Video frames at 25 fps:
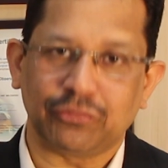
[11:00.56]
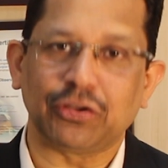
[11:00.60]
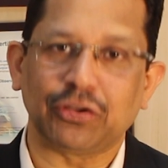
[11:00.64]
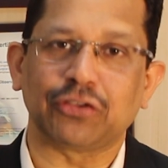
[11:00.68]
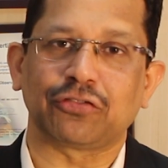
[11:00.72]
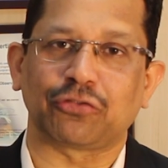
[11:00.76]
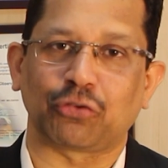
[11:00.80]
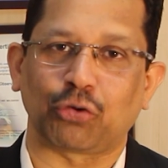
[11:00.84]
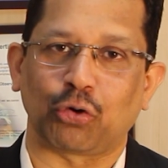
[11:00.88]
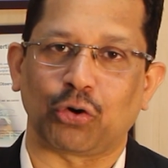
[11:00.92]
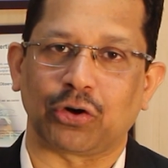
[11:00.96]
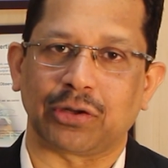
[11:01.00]
the
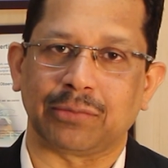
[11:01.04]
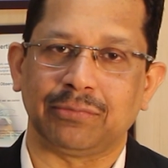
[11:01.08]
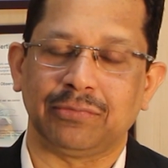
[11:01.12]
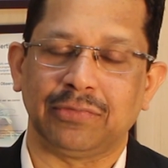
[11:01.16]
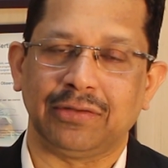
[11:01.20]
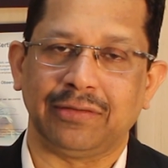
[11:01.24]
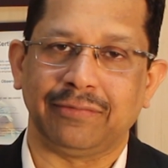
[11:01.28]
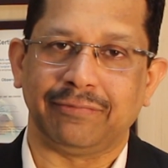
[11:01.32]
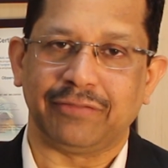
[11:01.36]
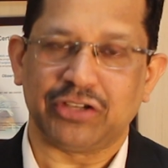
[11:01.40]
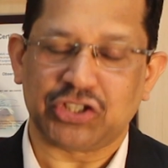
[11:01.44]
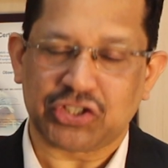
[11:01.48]
scrotum
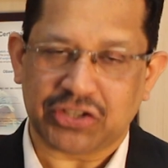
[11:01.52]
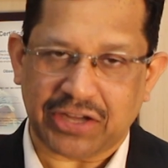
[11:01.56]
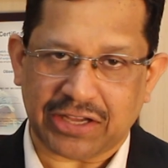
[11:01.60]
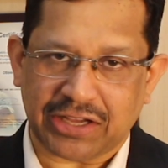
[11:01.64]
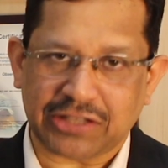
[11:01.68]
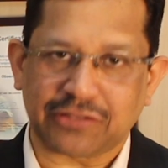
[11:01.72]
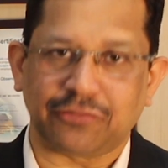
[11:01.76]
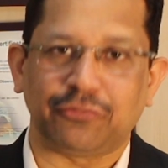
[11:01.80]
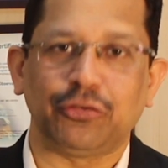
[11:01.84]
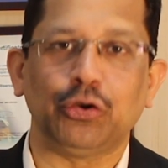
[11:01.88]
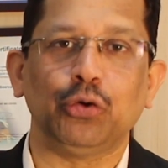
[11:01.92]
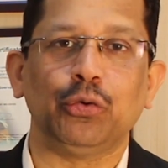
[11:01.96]
which
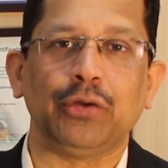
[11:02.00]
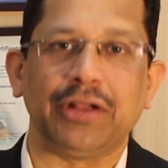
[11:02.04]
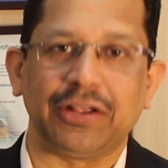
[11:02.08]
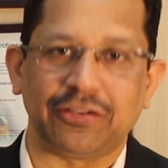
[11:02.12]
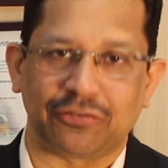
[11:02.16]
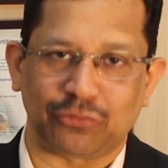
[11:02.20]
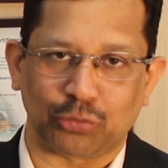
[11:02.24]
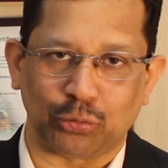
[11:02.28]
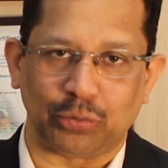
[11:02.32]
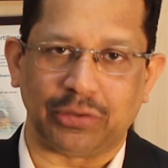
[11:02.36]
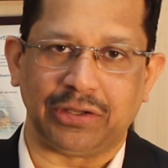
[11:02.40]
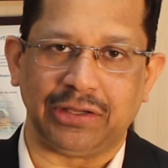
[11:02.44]
takes few
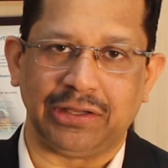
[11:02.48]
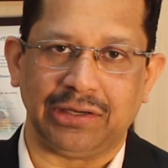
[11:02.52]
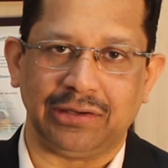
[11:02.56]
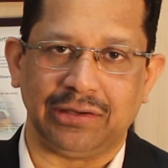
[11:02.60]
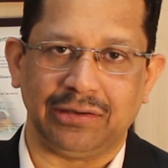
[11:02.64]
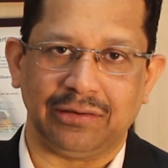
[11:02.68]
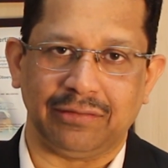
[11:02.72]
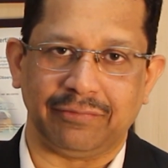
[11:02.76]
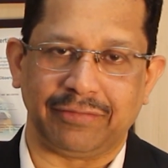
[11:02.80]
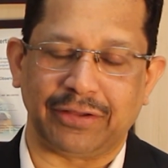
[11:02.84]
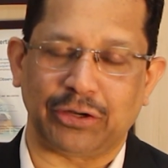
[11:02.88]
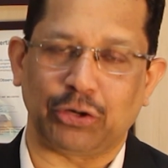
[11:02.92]
days to heal,
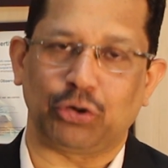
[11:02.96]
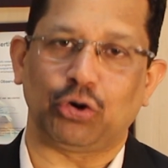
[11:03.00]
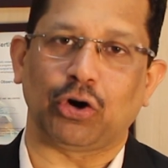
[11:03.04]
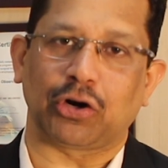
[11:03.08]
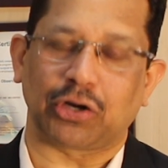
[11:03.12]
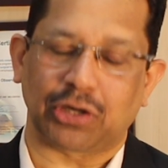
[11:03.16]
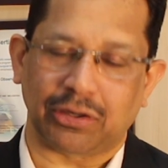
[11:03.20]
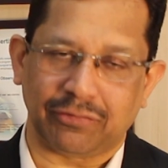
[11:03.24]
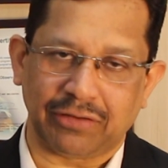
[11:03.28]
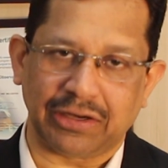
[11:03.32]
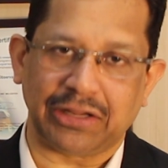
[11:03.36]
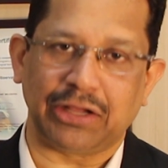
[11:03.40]
where your
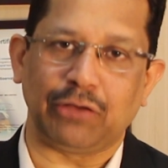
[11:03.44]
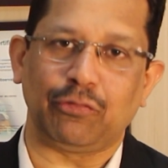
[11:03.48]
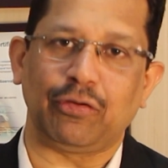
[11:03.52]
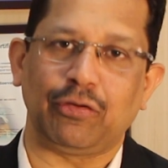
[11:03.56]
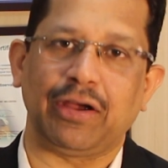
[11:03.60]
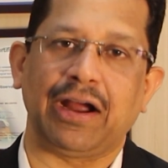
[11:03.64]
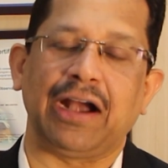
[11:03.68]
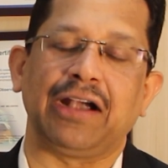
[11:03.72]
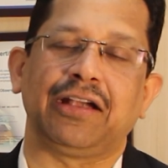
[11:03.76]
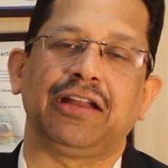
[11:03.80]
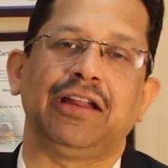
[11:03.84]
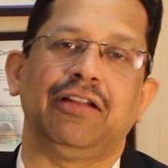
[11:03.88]
doctor will give you
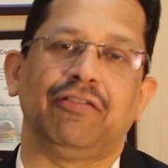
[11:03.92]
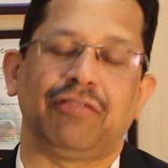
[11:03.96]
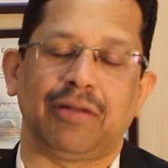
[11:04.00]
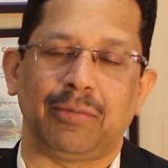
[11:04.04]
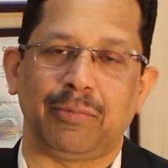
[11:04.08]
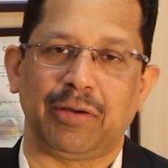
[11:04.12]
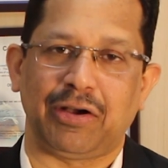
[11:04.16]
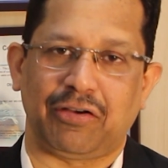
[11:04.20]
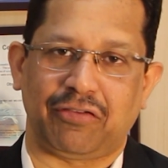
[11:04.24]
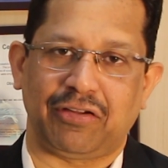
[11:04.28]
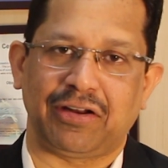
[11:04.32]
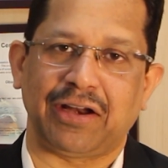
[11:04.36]

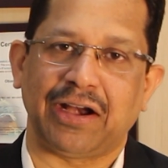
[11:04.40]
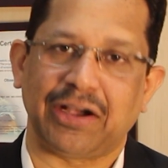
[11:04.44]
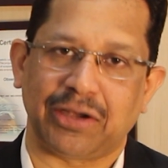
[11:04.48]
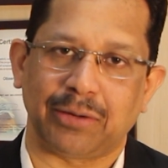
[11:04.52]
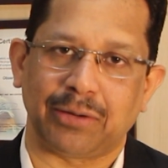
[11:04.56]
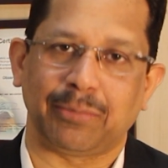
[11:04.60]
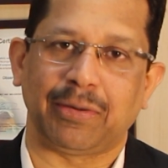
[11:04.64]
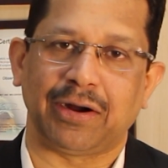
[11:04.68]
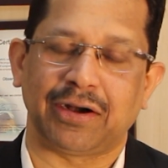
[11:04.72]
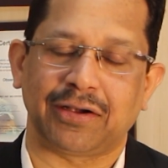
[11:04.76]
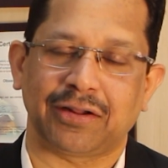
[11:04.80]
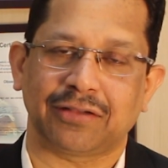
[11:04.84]
anti-inflammatory and
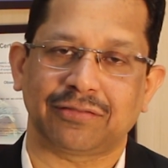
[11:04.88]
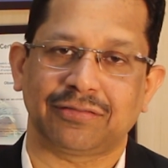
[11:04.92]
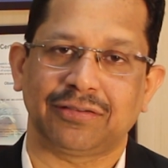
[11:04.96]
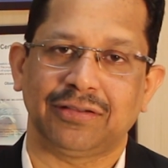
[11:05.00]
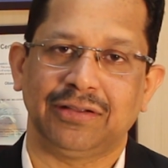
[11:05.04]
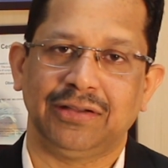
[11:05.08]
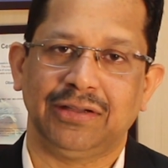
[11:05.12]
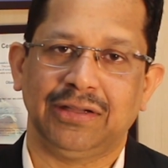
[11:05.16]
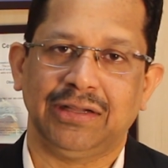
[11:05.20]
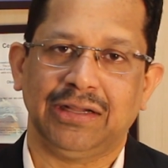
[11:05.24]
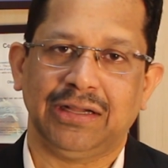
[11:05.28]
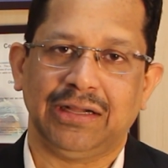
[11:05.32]
antibiotics.